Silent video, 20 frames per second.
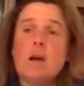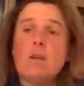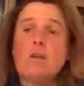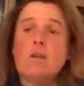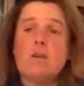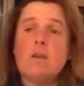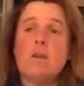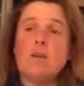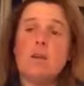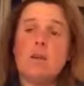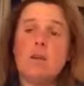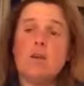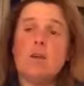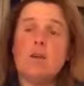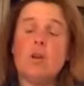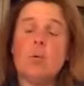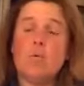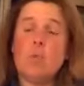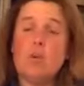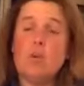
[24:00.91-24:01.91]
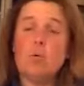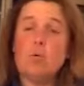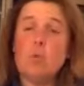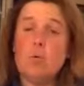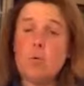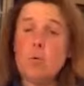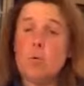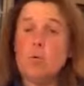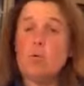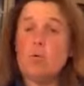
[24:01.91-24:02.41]
I think you know
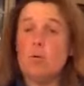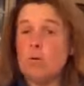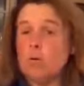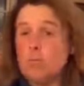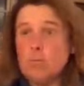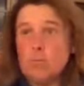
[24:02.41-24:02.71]
people